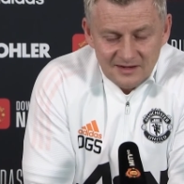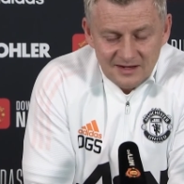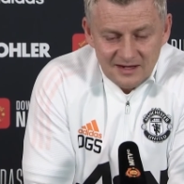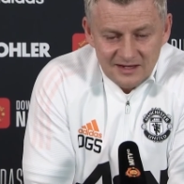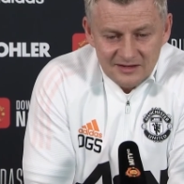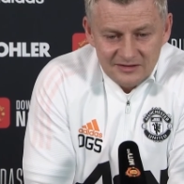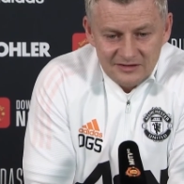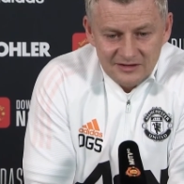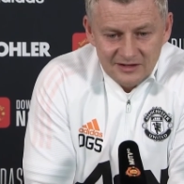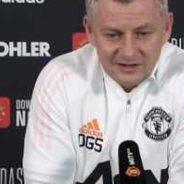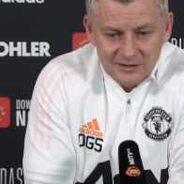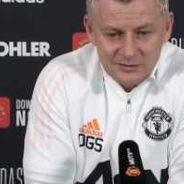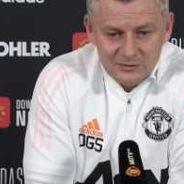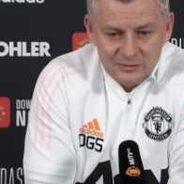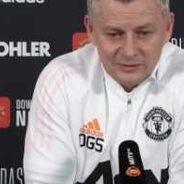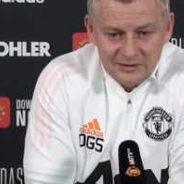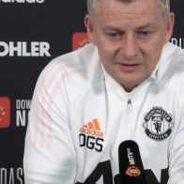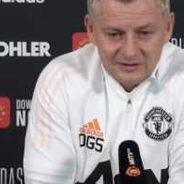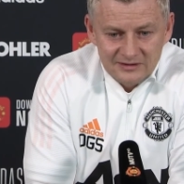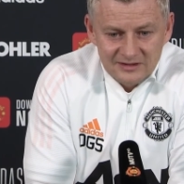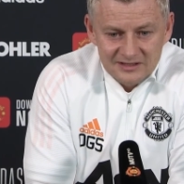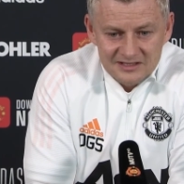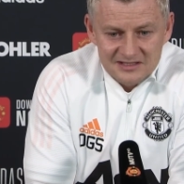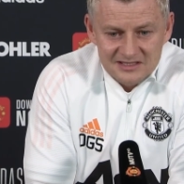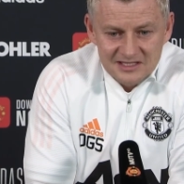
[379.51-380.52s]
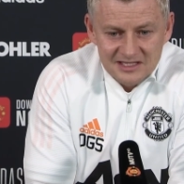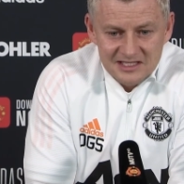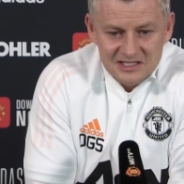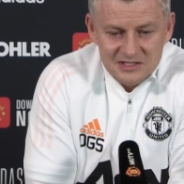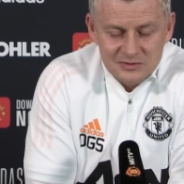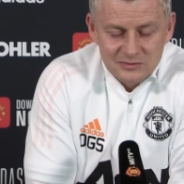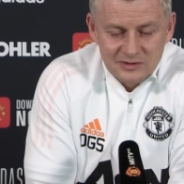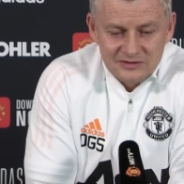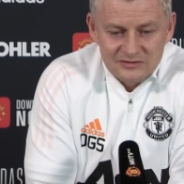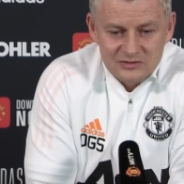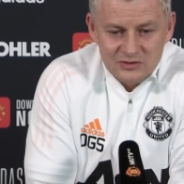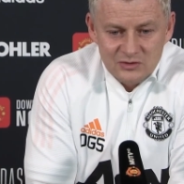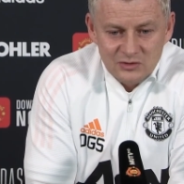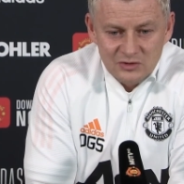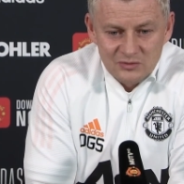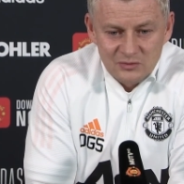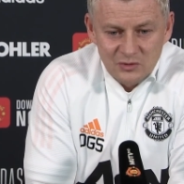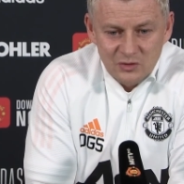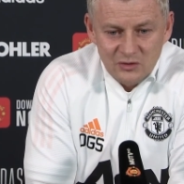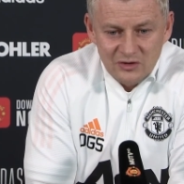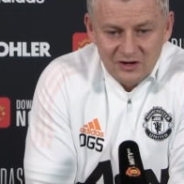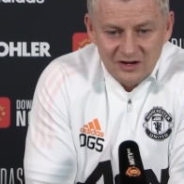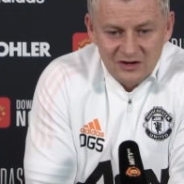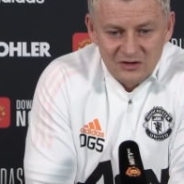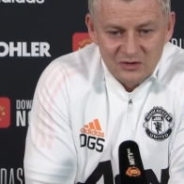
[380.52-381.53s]
I think this season we've scored
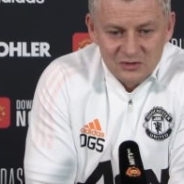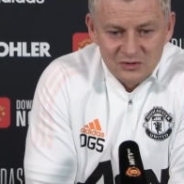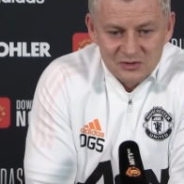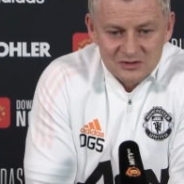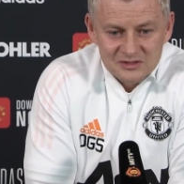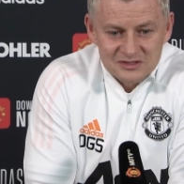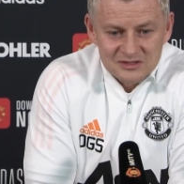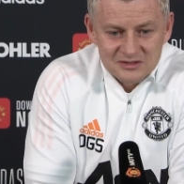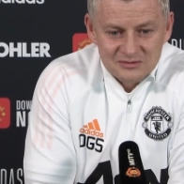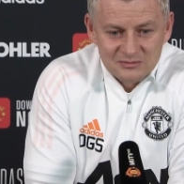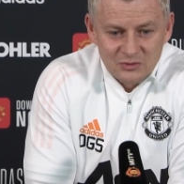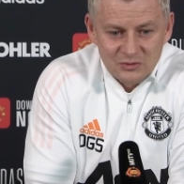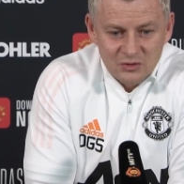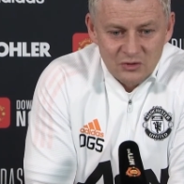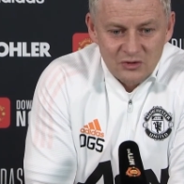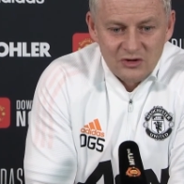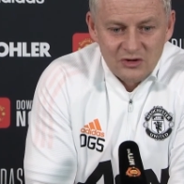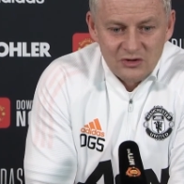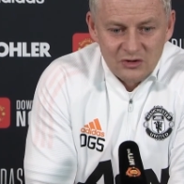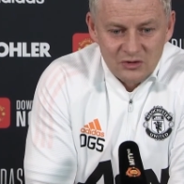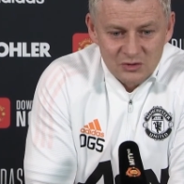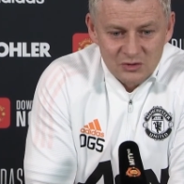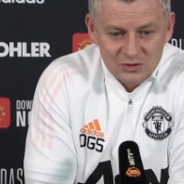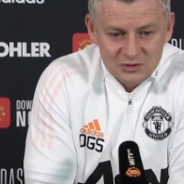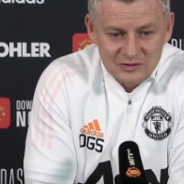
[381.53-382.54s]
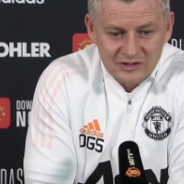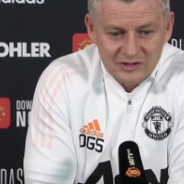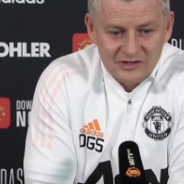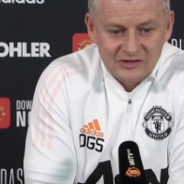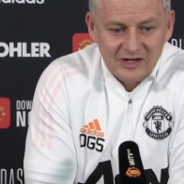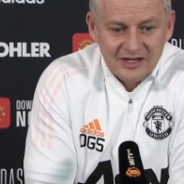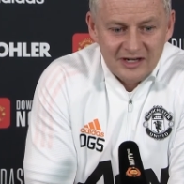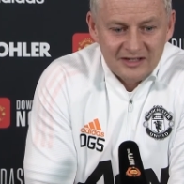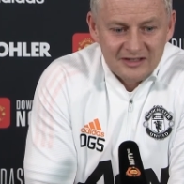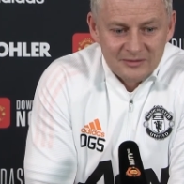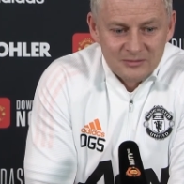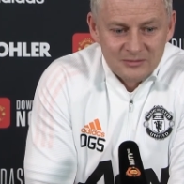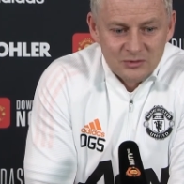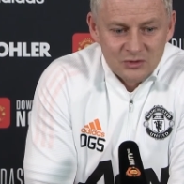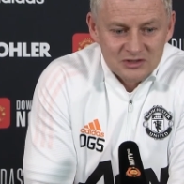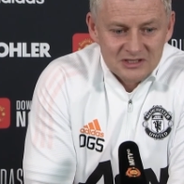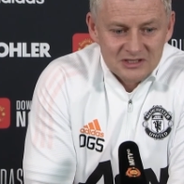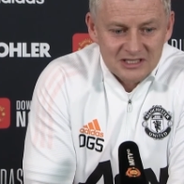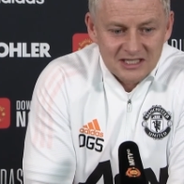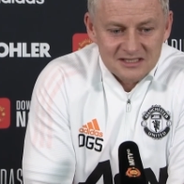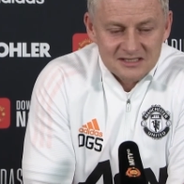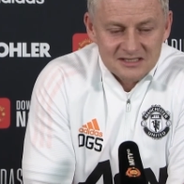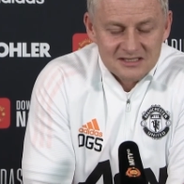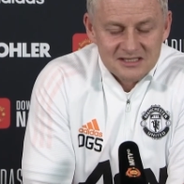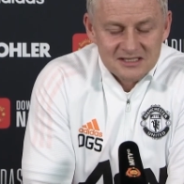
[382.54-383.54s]
more goals, we created more
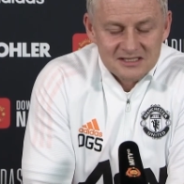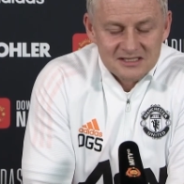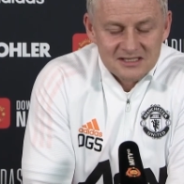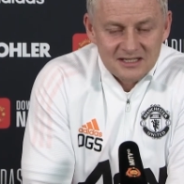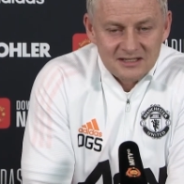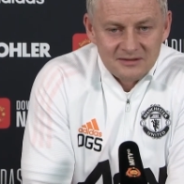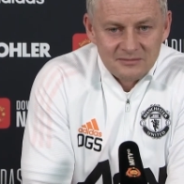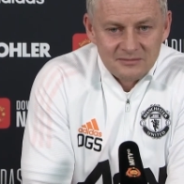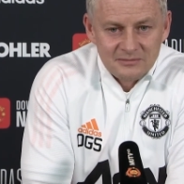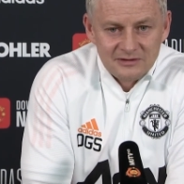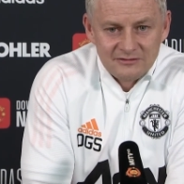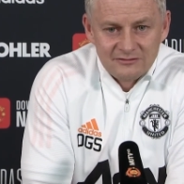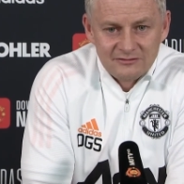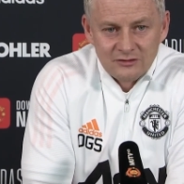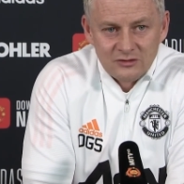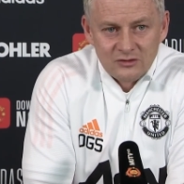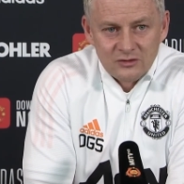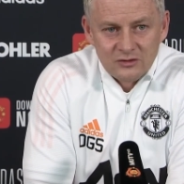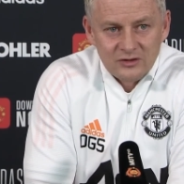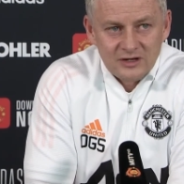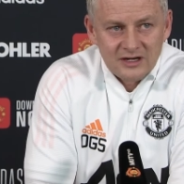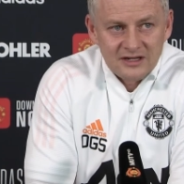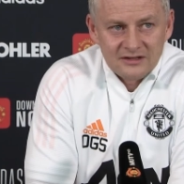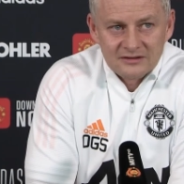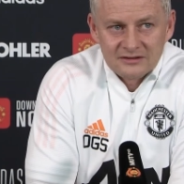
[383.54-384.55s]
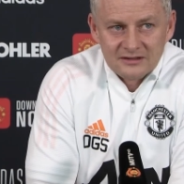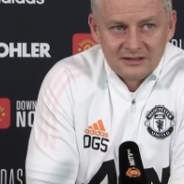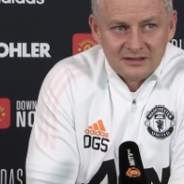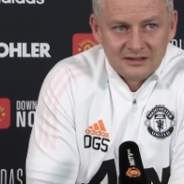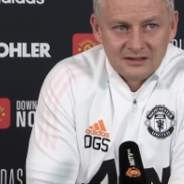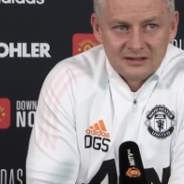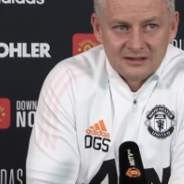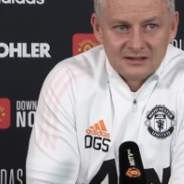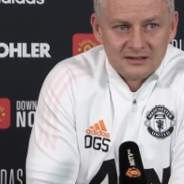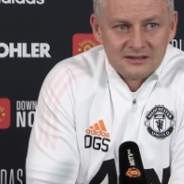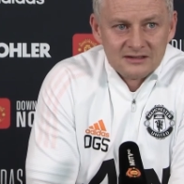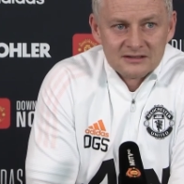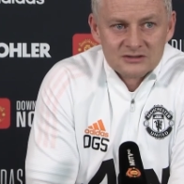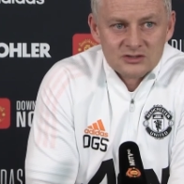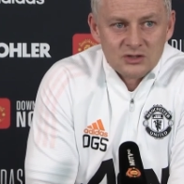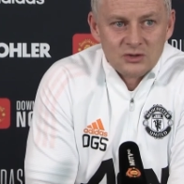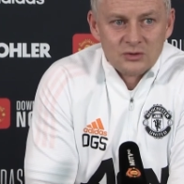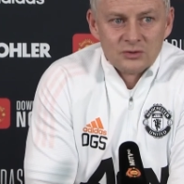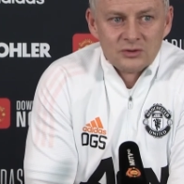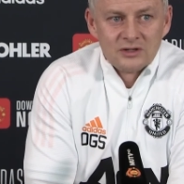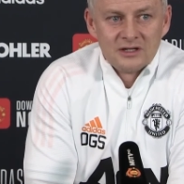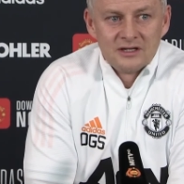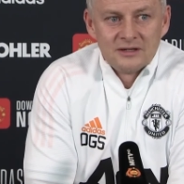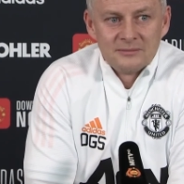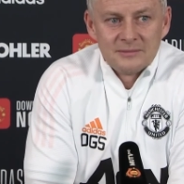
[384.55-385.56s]
chances than before. I think it's
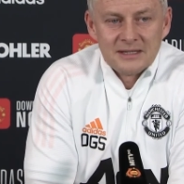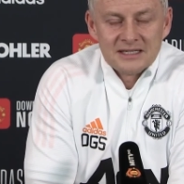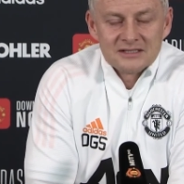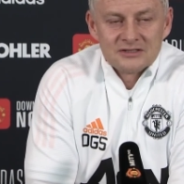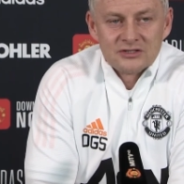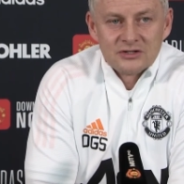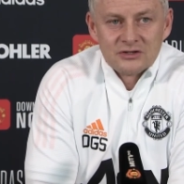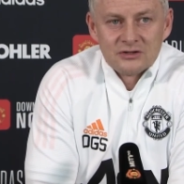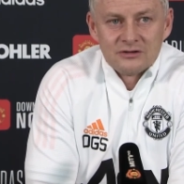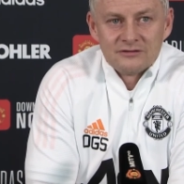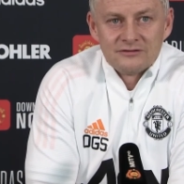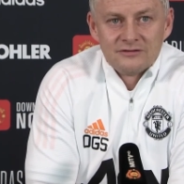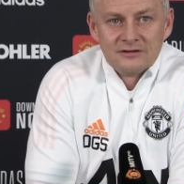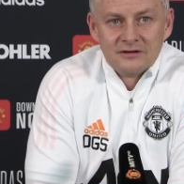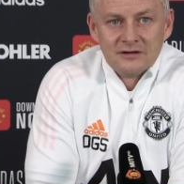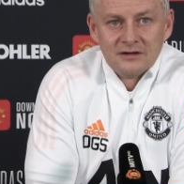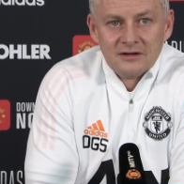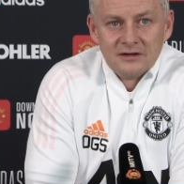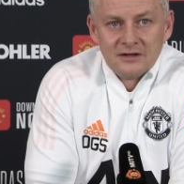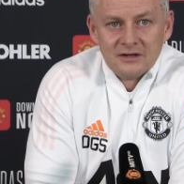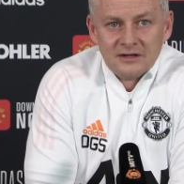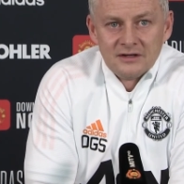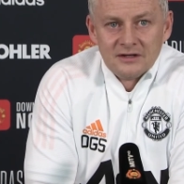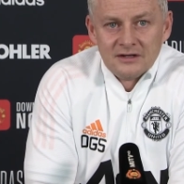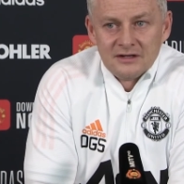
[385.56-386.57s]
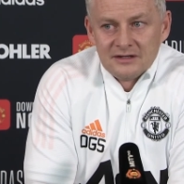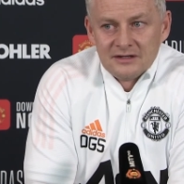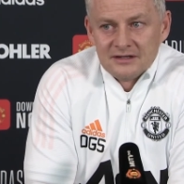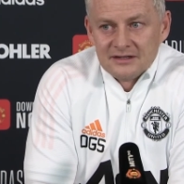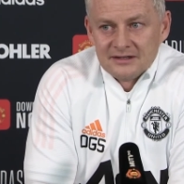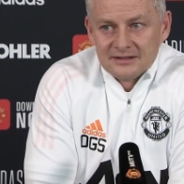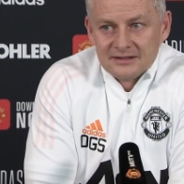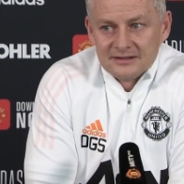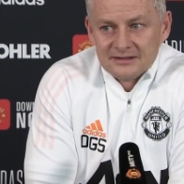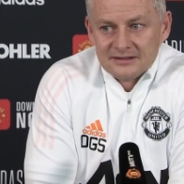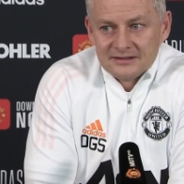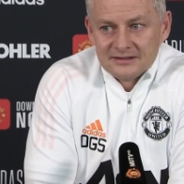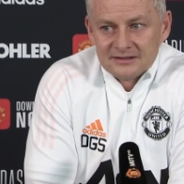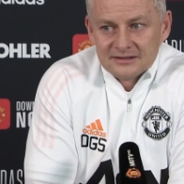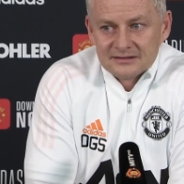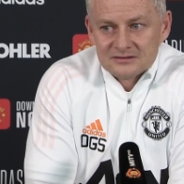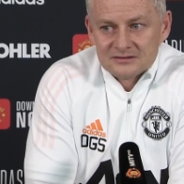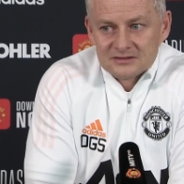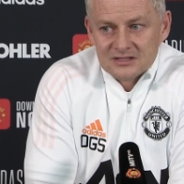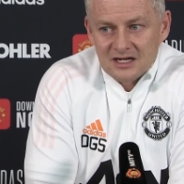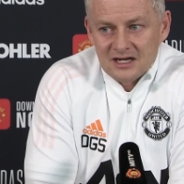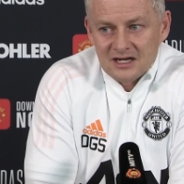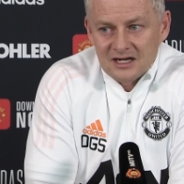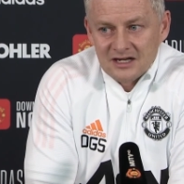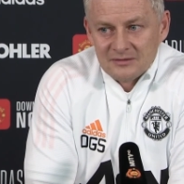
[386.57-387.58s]
only a matter of
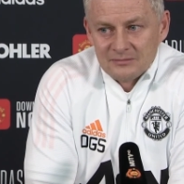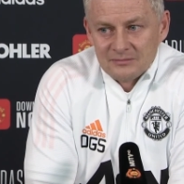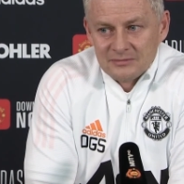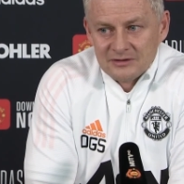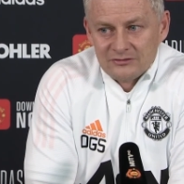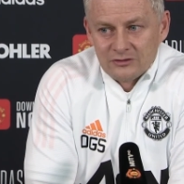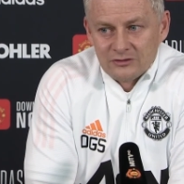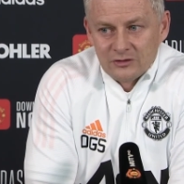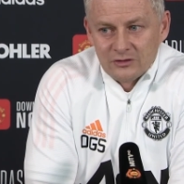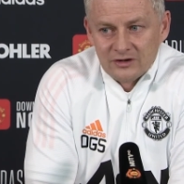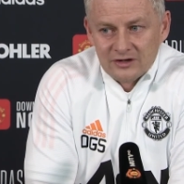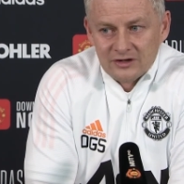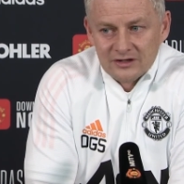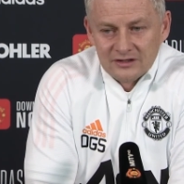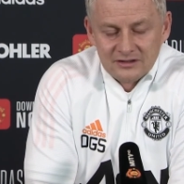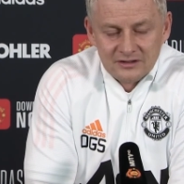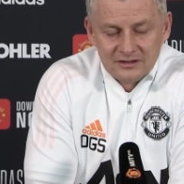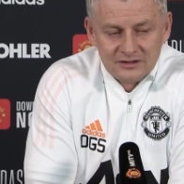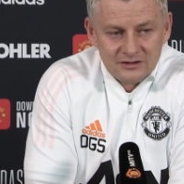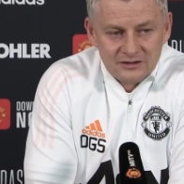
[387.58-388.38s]
time before